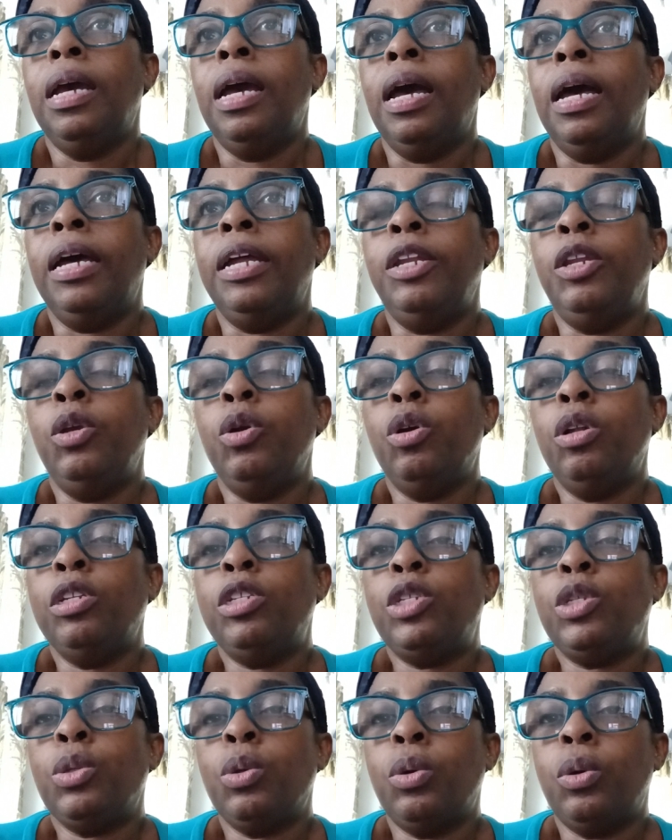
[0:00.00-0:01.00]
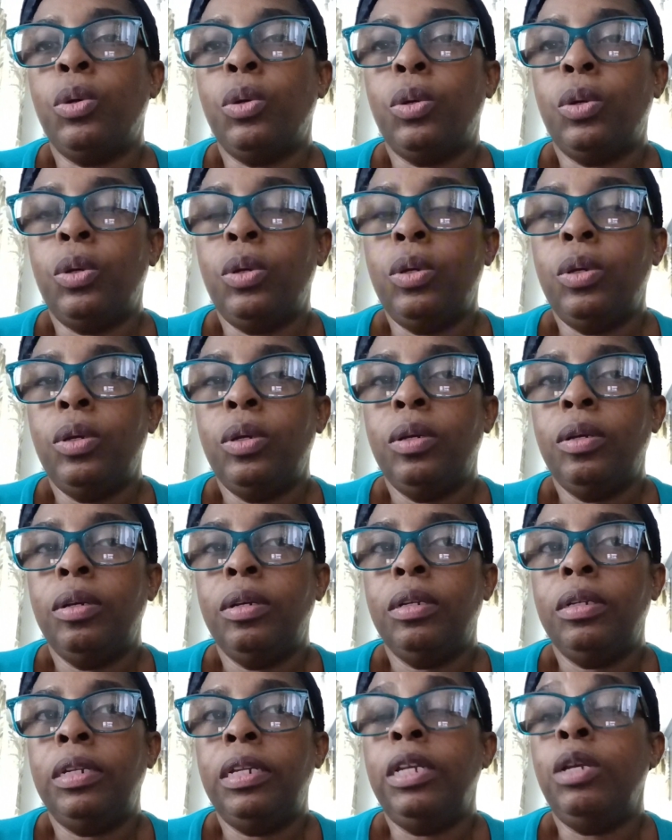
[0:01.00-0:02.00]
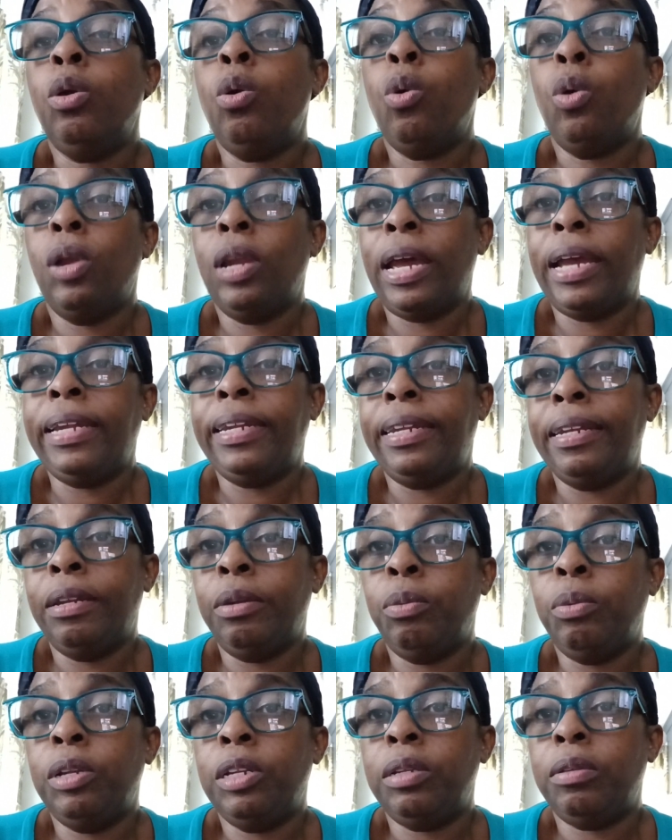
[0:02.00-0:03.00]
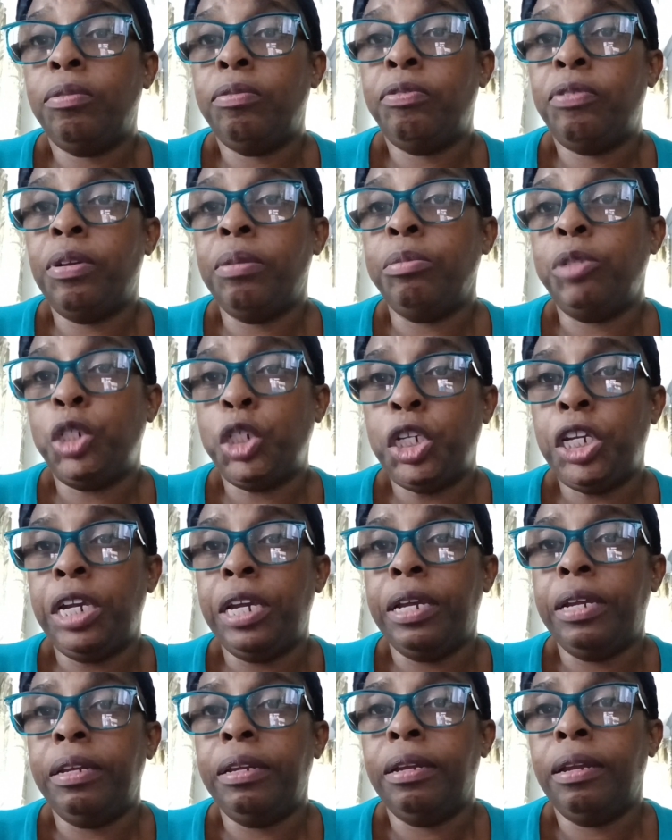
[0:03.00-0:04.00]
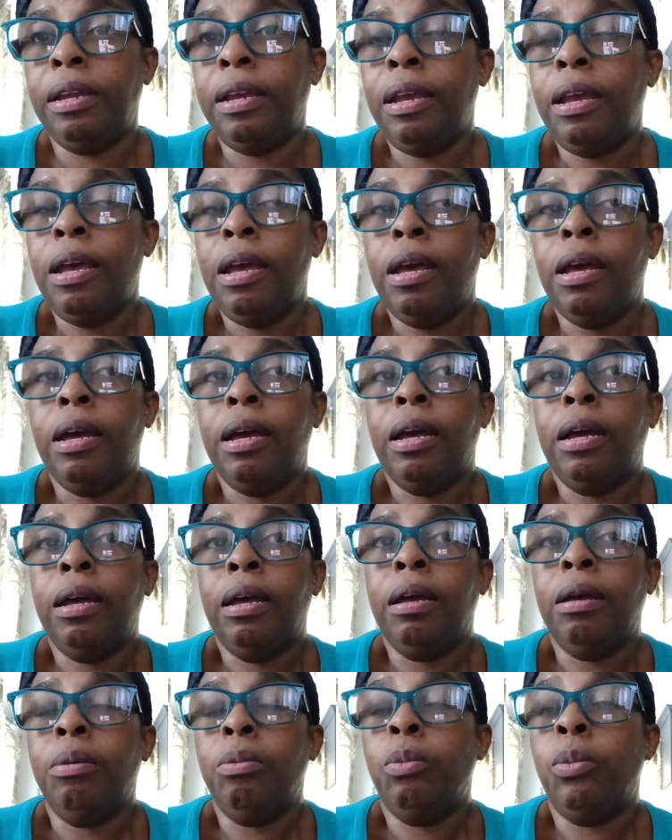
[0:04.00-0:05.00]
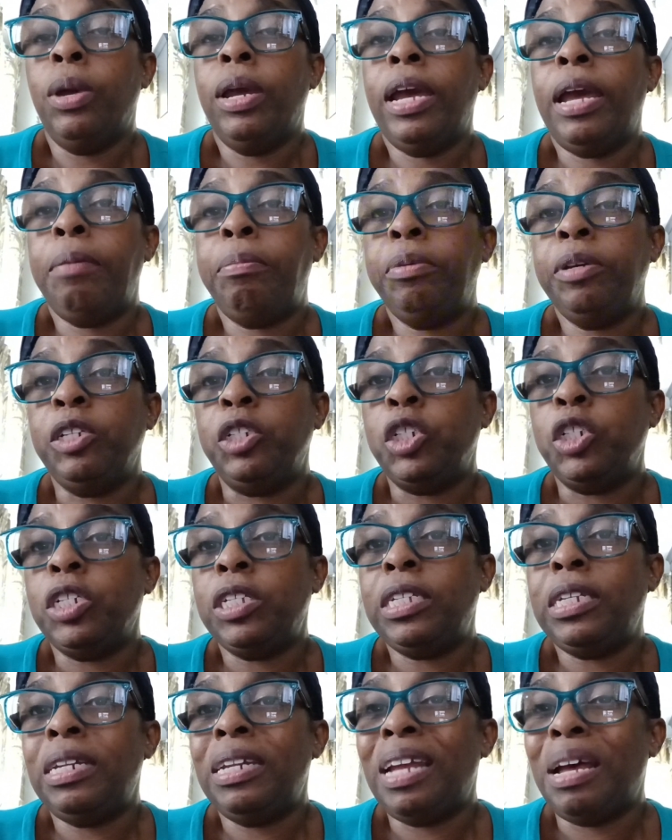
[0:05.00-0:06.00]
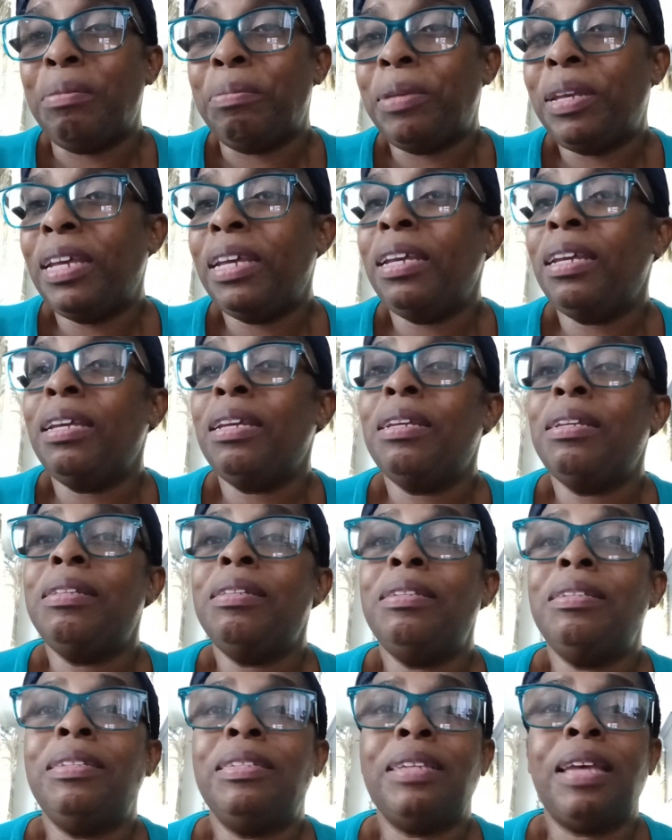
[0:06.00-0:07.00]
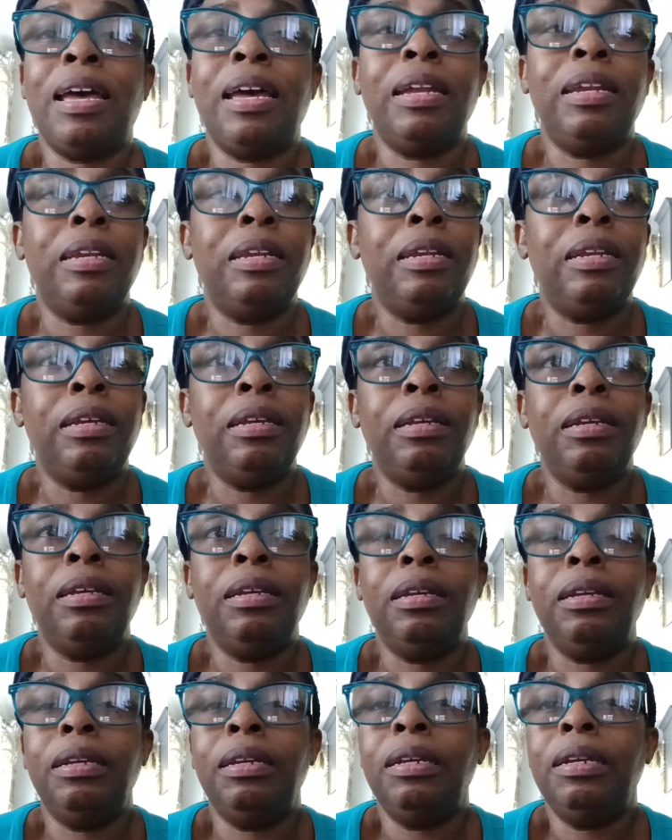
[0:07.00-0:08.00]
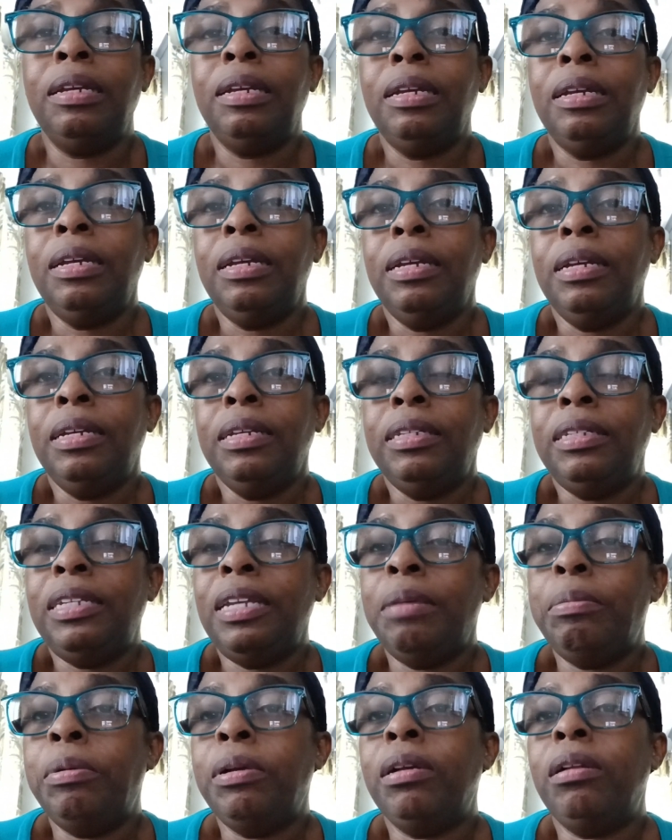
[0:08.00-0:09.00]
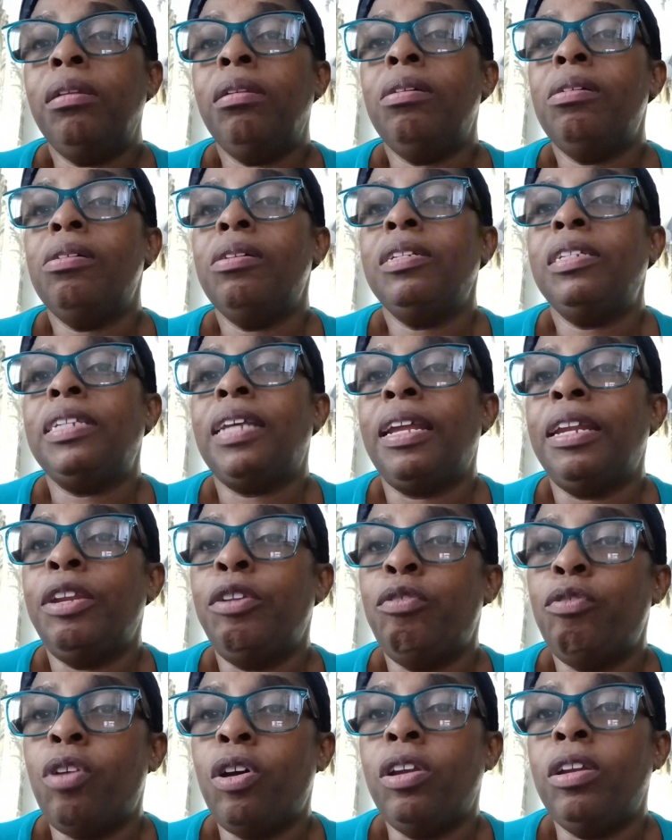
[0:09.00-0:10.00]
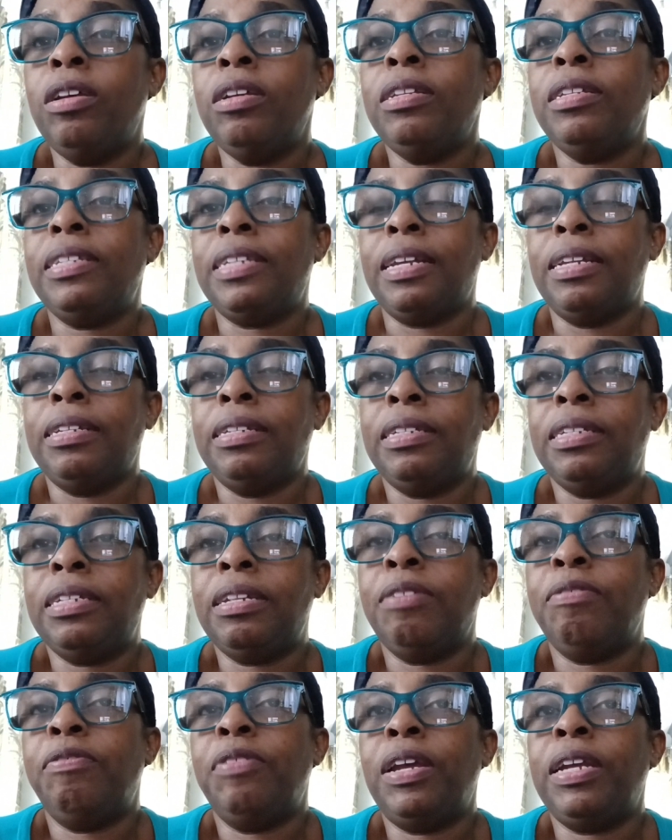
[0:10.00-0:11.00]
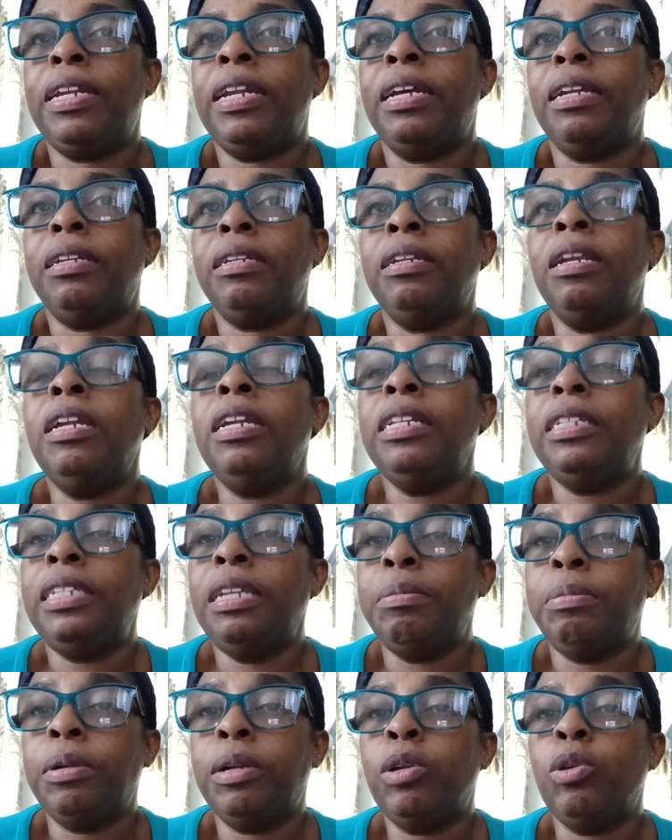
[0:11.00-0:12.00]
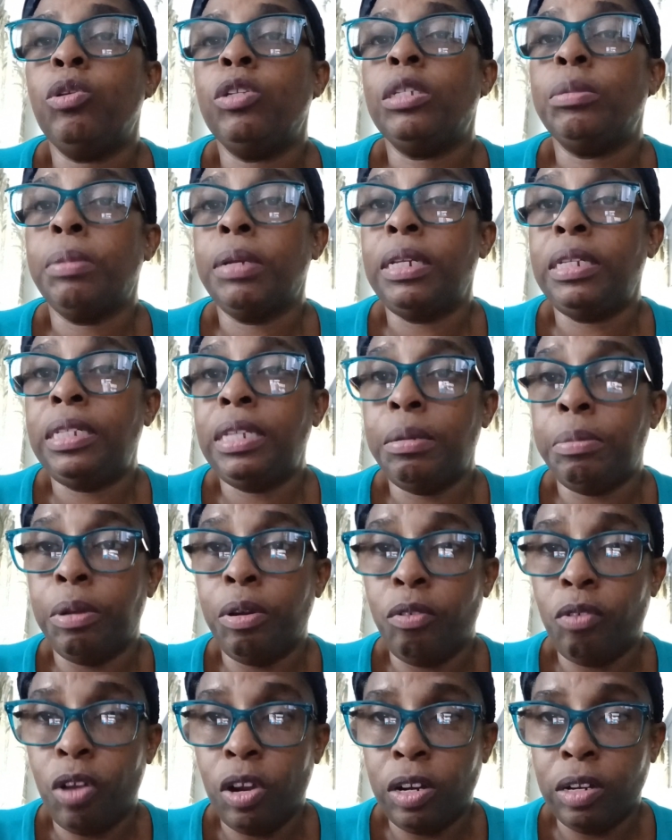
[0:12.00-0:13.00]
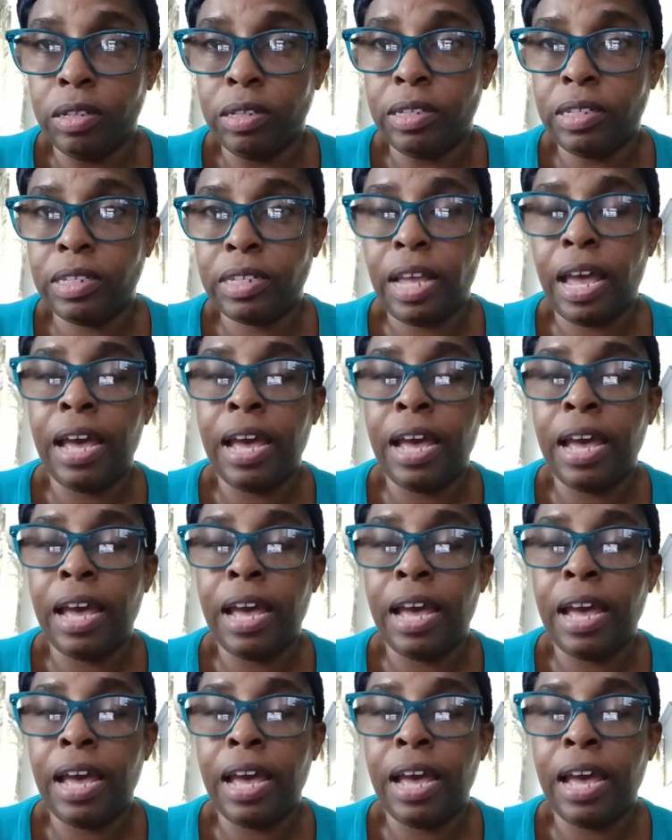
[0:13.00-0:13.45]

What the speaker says: And you also the haul I did with from Shein, where I purchased the napkins and the tablecloths and the runners and stuff like that. Not the tablecloths, but the table runners.